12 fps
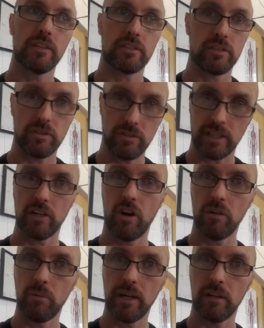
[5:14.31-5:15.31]
that you get
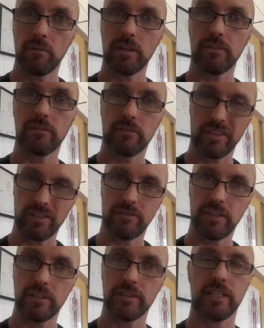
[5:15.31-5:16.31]
on well with, that you
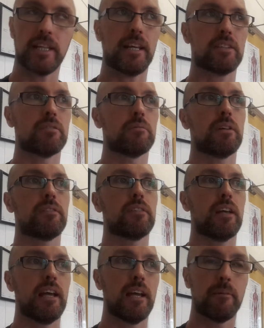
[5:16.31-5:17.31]
feel there's a connection with.
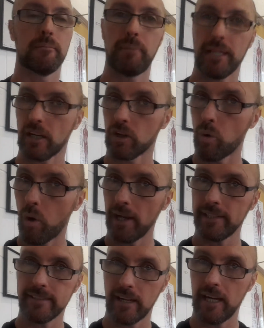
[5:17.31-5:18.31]
Pick a
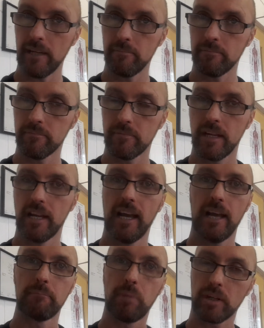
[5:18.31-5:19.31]
quiet time
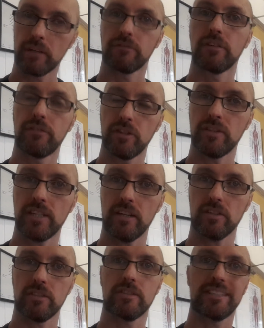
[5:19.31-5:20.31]
and book in for a few
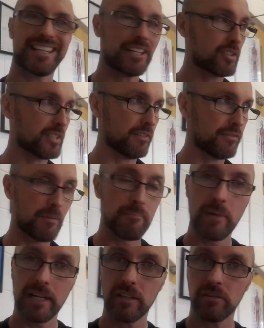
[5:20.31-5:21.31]
sessions to get yourself
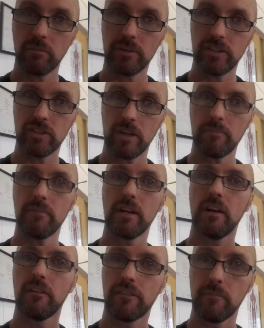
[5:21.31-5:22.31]
familiar with the gym,
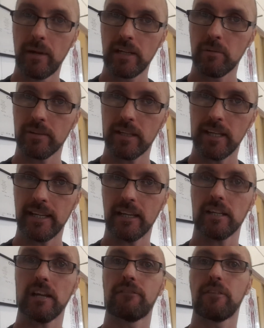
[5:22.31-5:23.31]
familiar with the
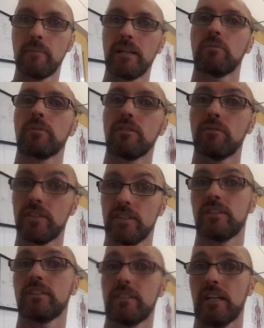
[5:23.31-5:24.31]
layout, and familiar with the
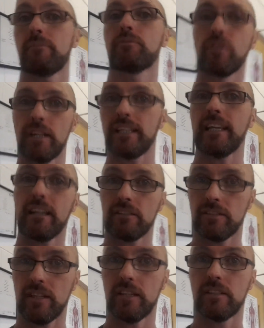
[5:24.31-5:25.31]
resistance type training
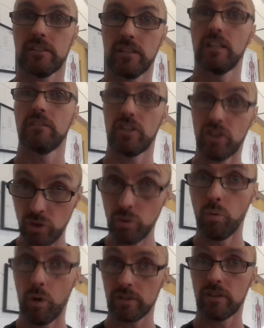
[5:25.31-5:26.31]
exercises that
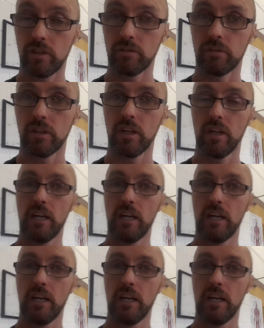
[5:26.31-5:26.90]
you want to do.